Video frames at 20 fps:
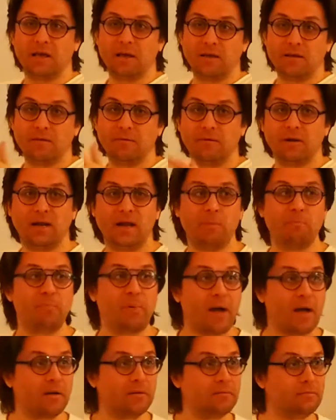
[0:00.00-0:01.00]
all the
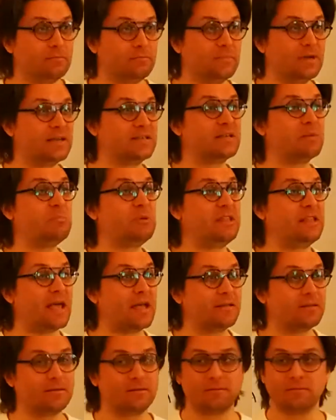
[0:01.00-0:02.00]
seeds
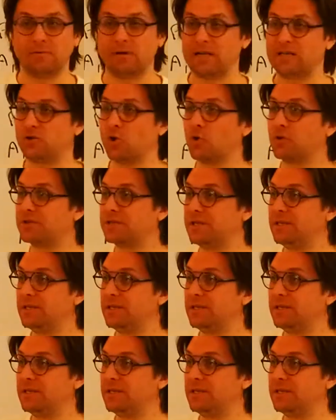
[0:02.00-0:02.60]
to life,